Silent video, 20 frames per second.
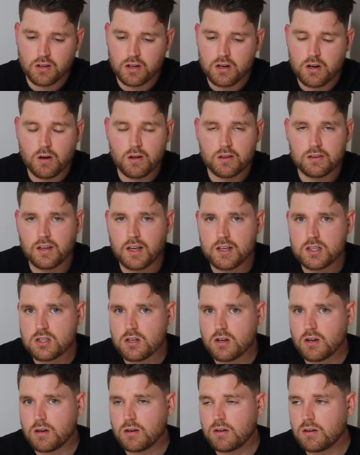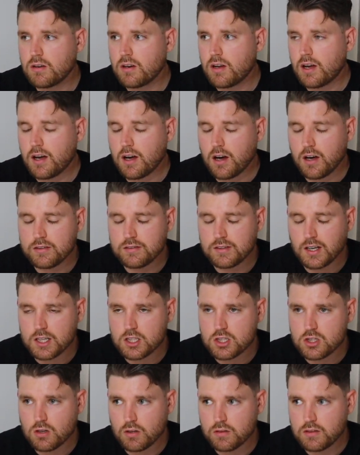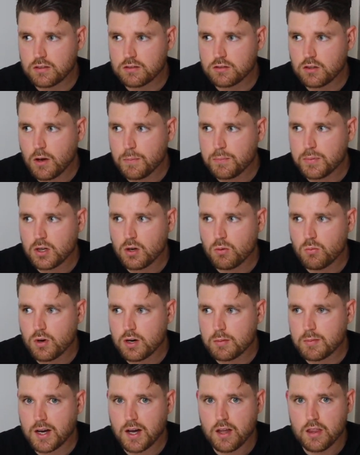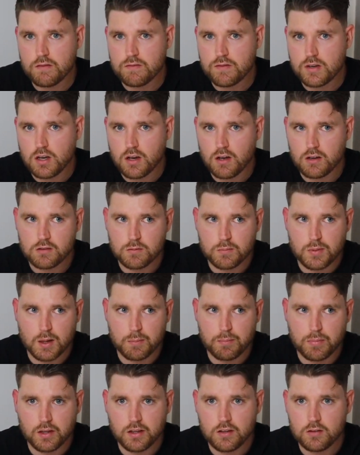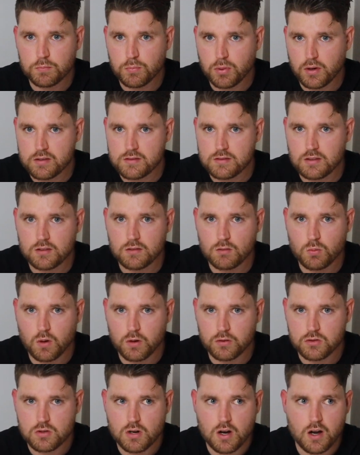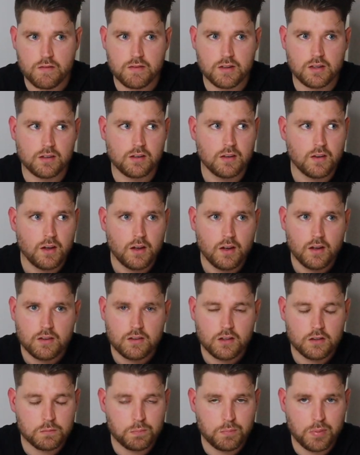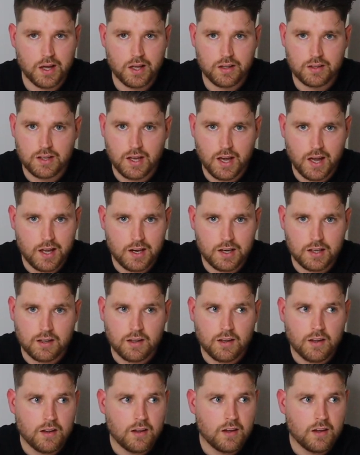I know I touched on this topic on one of my other videos about police presence while driving. There's barely any.